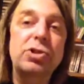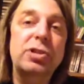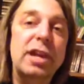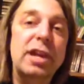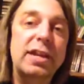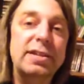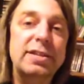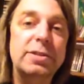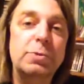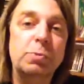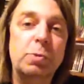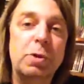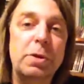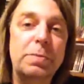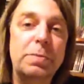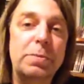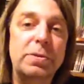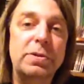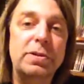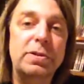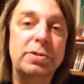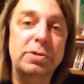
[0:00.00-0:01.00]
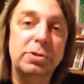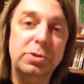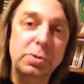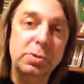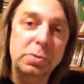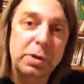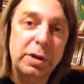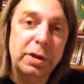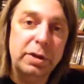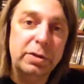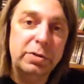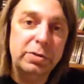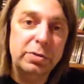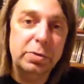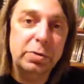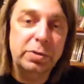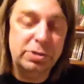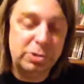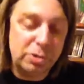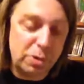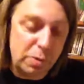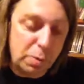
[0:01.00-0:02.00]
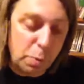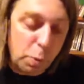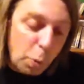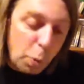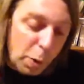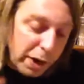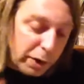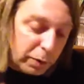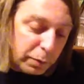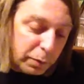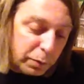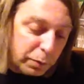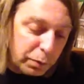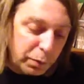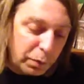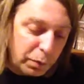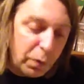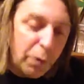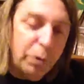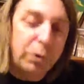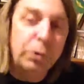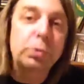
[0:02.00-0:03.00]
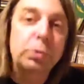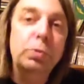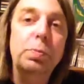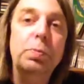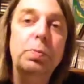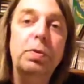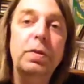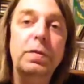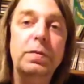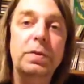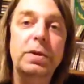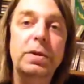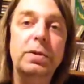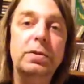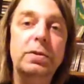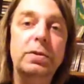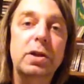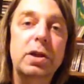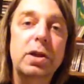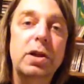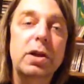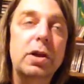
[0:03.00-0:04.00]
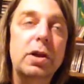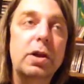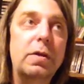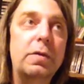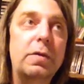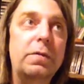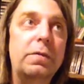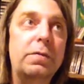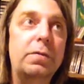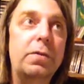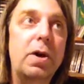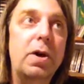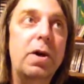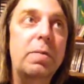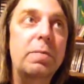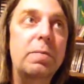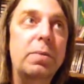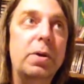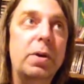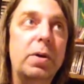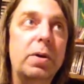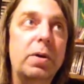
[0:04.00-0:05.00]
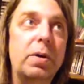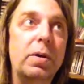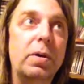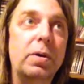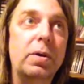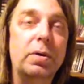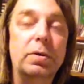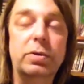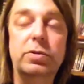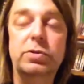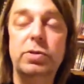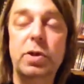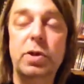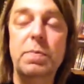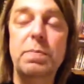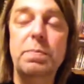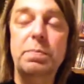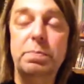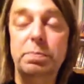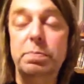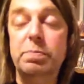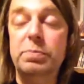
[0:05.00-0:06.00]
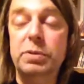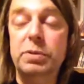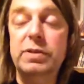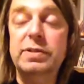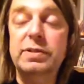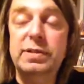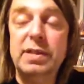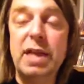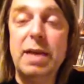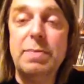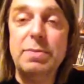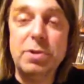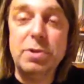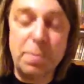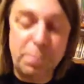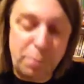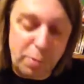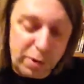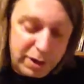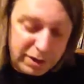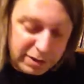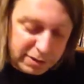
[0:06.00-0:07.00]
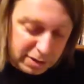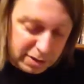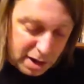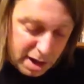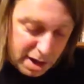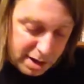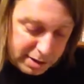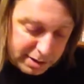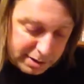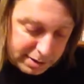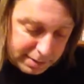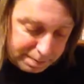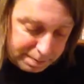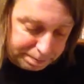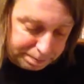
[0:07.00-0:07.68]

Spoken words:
that his weapon is doing. So it's a way for you to prevent from some stamina points loss.